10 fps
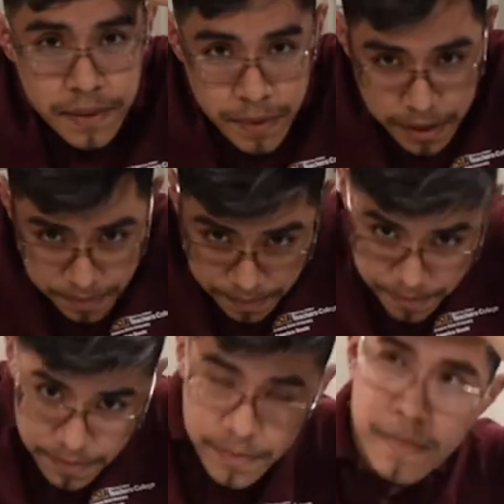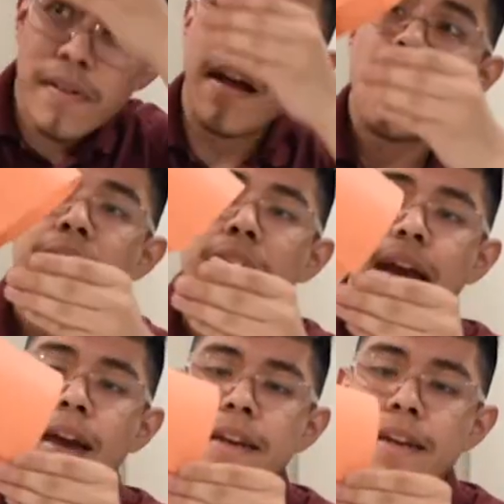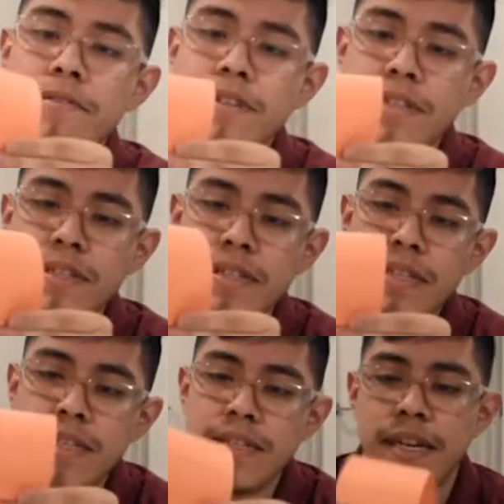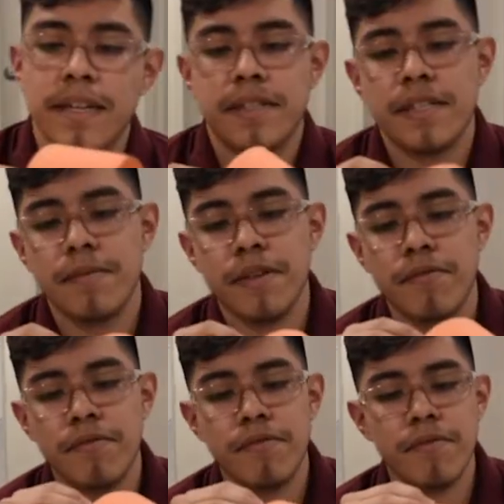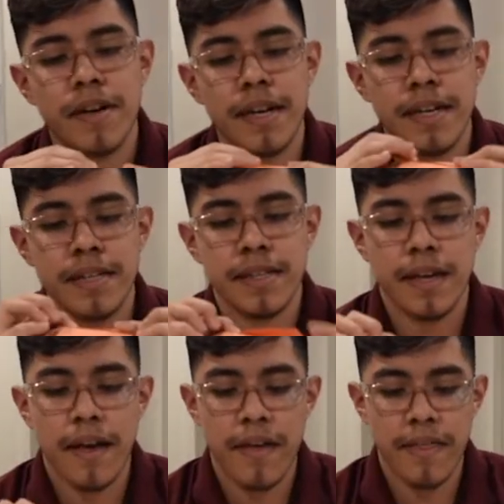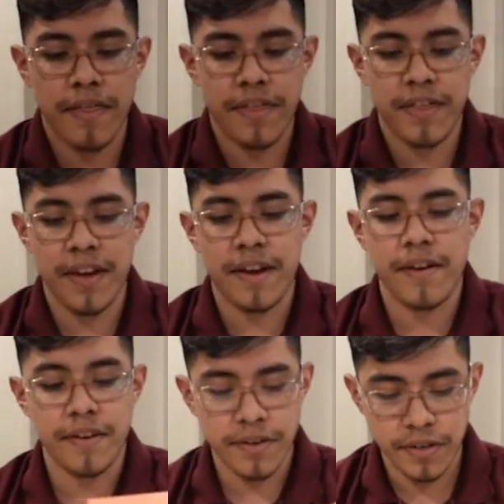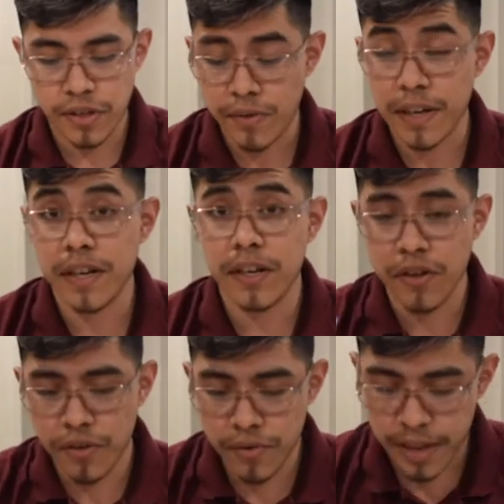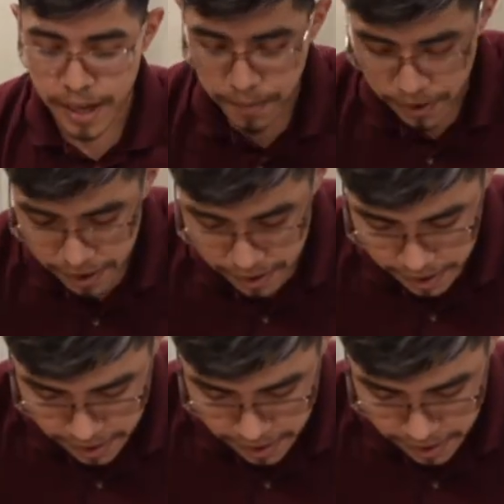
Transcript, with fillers: them up, and then we are gonna see that it's gonna be right there. So we're gonna glue that part,